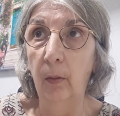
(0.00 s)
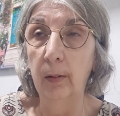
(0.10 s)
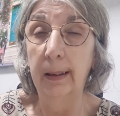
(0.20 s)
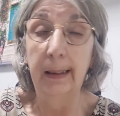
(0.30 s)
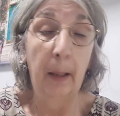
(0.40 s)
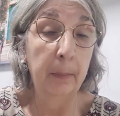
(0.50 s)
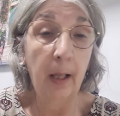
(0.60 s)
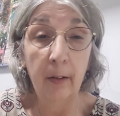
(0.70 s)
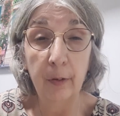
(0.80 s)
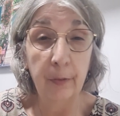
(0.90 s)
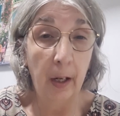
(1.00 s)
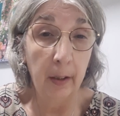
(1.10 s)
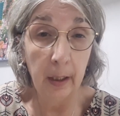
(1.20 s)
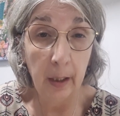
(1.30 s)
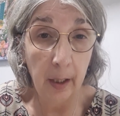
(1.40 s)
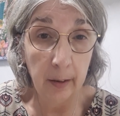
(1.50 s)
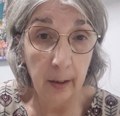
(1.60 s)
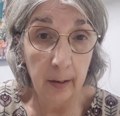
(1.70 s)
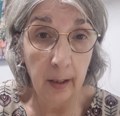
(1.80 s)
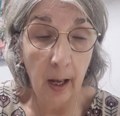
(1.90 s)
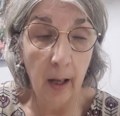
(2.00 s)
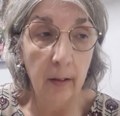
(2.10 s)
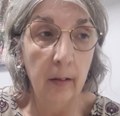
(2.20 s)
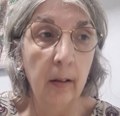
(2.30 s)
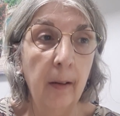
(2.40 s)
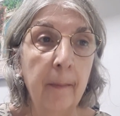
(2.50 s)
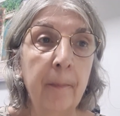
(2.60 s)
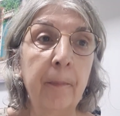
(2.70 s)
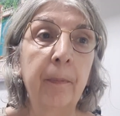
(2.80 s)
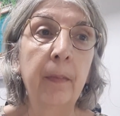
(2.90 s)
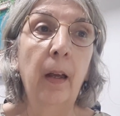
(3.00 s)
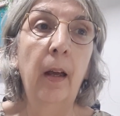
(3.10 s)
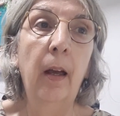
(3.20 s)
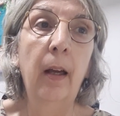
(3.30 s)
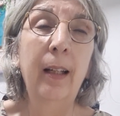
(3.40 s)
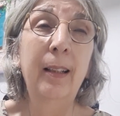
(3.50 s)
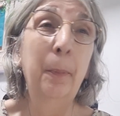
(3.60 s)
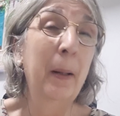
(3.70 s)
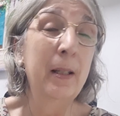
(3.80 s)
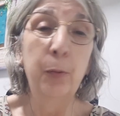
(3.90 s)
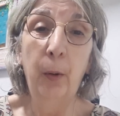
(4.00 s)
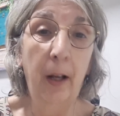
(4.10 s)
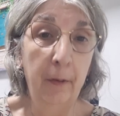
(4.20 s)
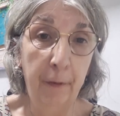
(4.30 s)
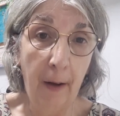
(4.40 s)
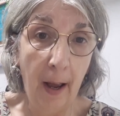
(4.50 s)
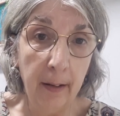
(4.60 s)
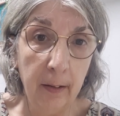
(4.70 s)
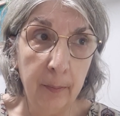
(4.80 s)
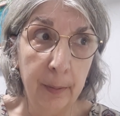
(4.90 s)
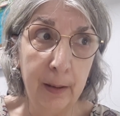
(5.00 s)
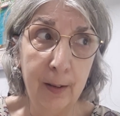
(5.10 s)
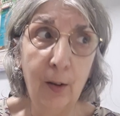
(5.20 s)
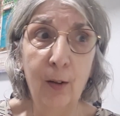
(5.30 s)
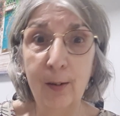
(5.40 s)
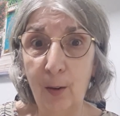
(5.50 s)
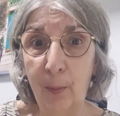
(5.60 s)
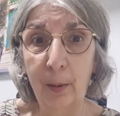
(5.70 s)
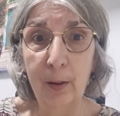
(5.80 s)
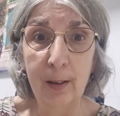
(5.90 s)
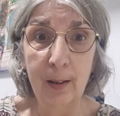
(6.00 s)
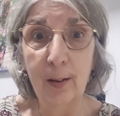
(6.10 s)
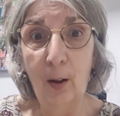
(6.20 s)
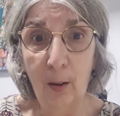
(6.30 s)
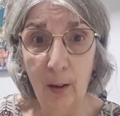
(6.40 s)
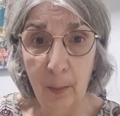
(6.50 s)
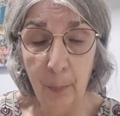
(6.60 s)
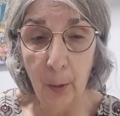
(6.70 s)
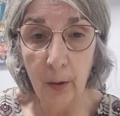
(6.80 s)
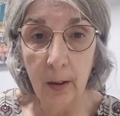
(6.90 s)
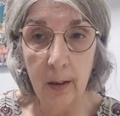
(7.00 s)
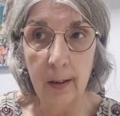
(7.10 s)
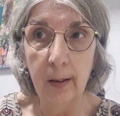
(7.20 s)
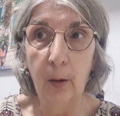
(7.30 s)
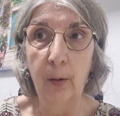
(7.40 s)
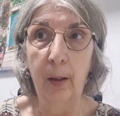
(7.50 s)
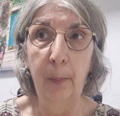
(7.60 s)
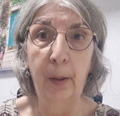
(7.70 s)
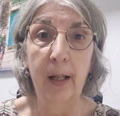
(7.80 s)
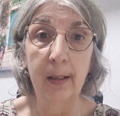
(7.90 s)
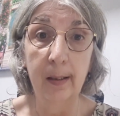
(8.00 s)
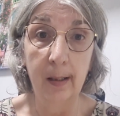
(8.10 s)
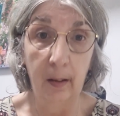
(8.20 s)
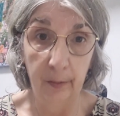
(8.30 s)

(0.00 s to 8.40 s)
sometimes variegated yarn. It depends what I find, because it's all imported, so the prices are